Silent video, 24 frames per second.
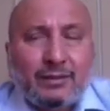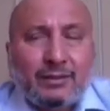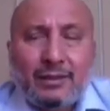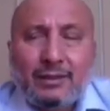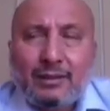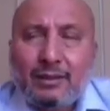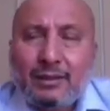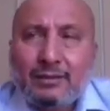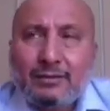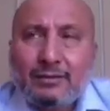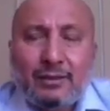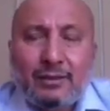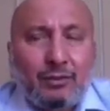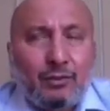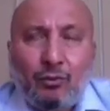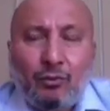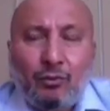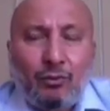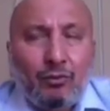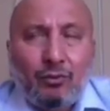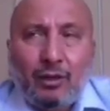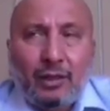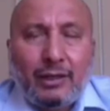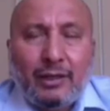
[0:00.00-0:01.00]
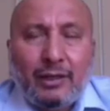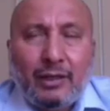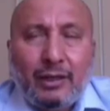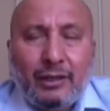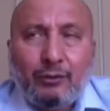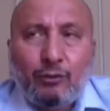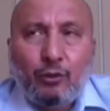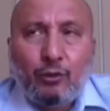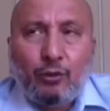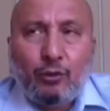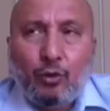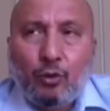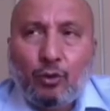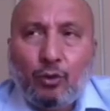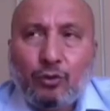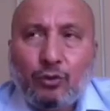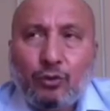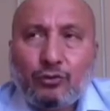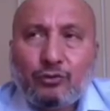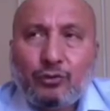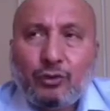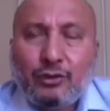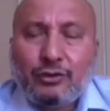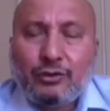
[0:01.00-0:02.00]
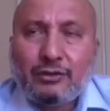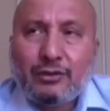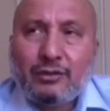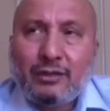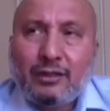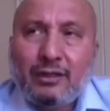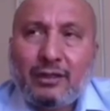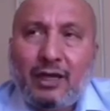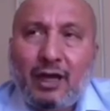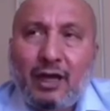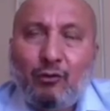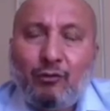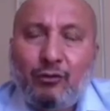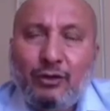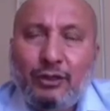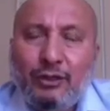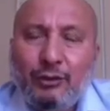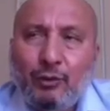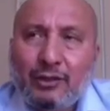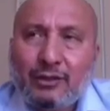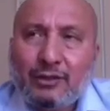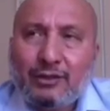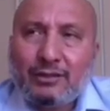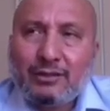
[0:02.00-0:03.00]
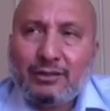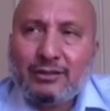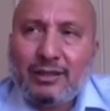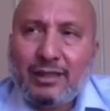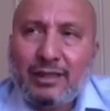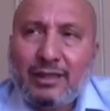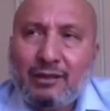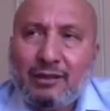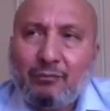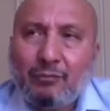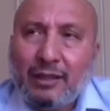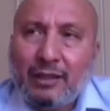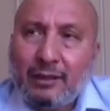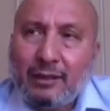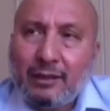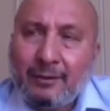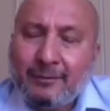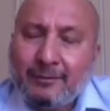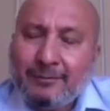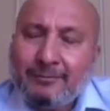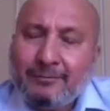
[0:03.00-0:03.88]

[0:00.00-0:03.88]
And I said, "No, I don't know." So he said, "Then how will you understand me?"